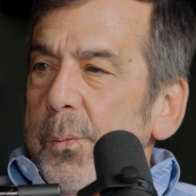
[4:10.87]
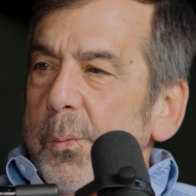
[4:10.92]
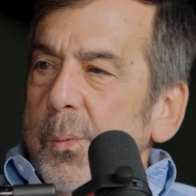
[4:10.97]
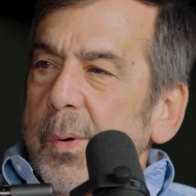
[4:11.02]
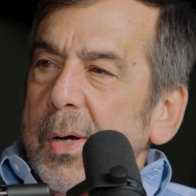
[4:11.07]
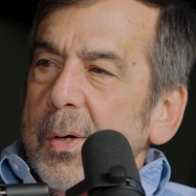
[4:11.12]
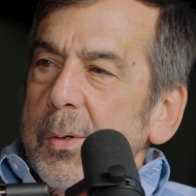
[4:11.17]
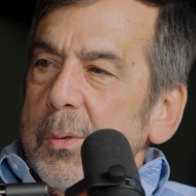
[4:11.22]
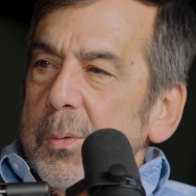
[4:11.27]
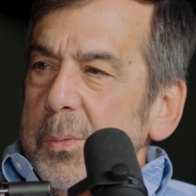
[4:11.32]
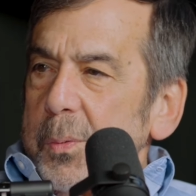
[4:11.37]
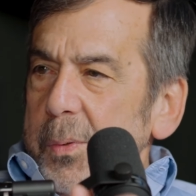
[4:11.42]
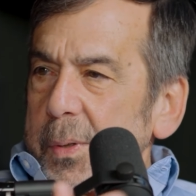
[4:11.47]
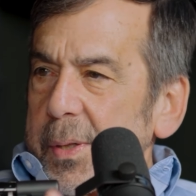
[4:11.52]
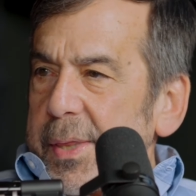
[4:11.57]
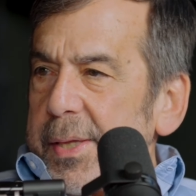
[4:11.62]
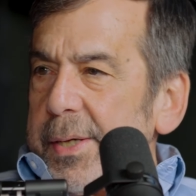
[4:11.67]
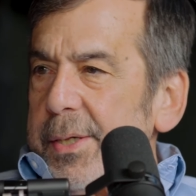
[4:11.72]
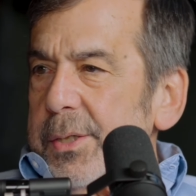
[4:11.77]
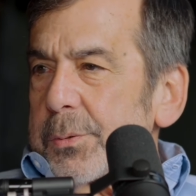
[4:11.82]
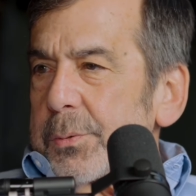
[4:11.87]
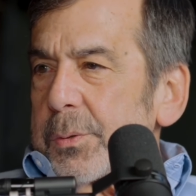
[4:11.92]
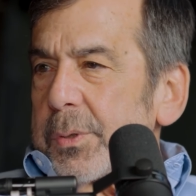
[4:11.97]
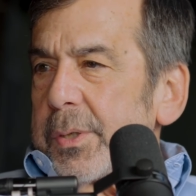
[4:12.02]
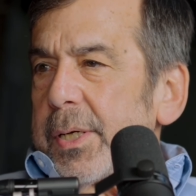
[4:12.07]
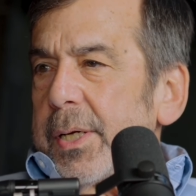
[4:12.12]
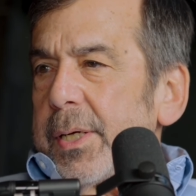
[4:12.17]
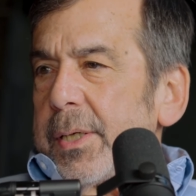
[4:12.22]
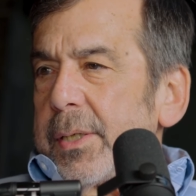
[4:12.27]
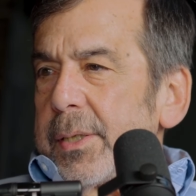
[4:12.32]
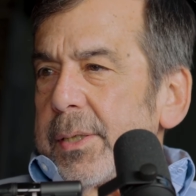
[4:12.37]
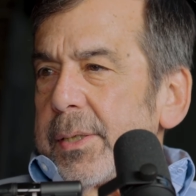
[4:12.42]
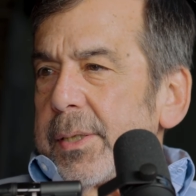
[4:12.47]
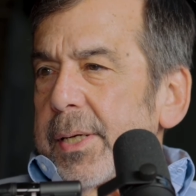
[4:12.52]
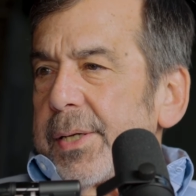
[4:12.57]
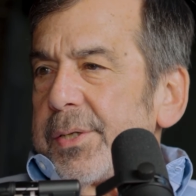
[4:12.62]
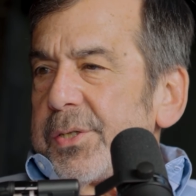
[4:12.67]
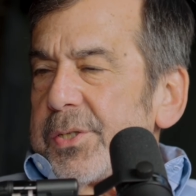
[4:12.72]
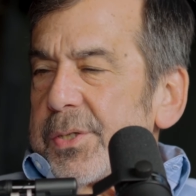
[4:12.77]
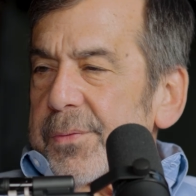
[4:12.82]
where things were
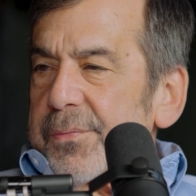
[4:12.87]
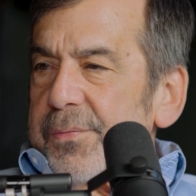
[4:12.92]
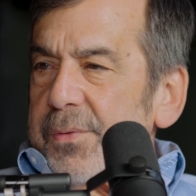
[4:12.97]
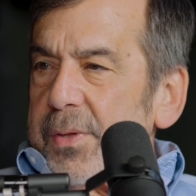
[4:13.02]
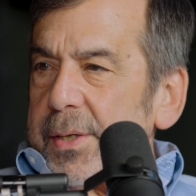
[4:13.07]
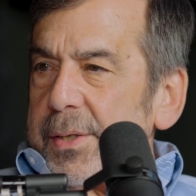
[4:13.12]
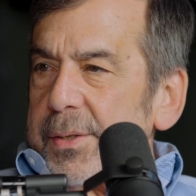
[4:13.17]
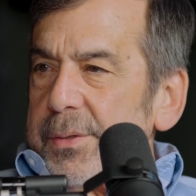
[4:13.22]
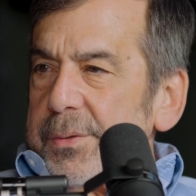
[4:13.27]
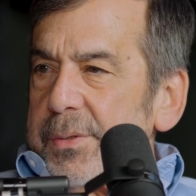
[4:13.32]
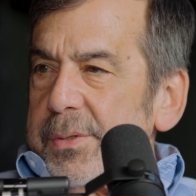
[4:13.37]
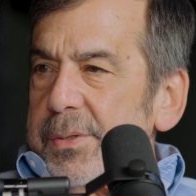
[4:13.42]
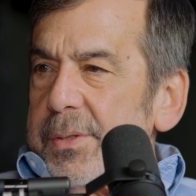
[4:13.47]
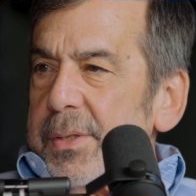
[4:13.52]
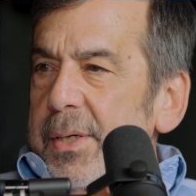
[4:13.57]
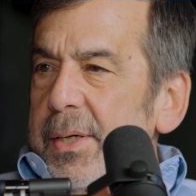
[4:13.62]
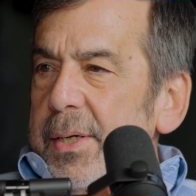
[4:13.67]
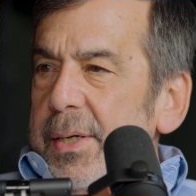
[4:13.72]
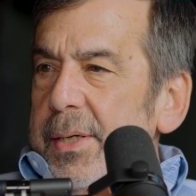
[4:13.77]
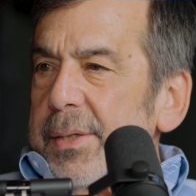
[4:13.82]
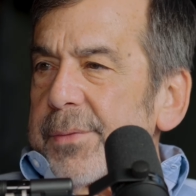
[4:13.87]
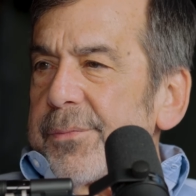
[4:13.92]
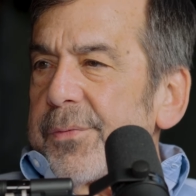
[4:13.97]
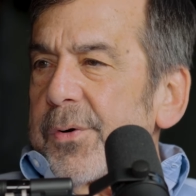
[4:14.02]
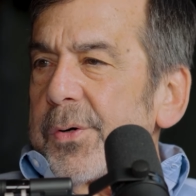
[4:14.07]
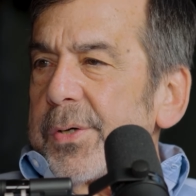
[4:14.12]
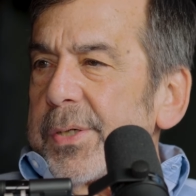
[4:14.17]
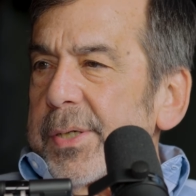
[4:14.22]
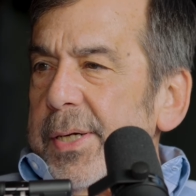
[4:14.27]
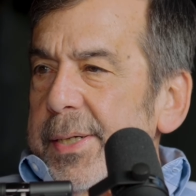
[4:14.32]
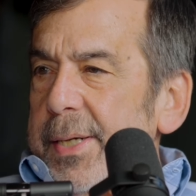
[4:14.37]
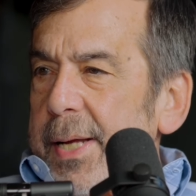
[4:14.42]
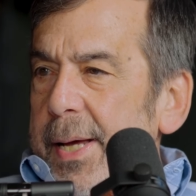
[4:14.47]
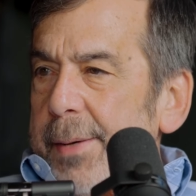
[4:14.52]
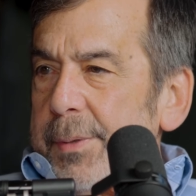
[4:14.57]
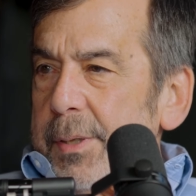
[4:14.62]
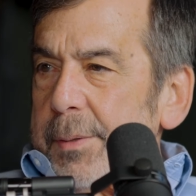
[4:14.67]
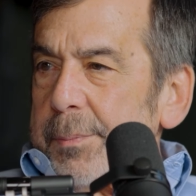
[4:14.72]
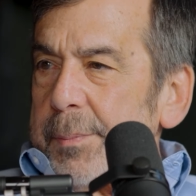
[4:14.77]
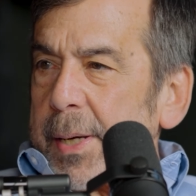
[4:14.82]
needed, and shift things in a very
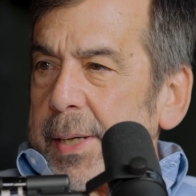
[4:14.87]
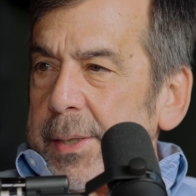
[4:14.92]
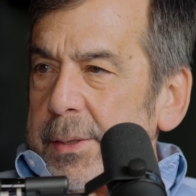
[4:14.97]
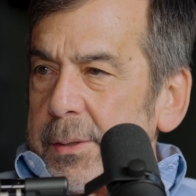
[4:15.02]
dynamic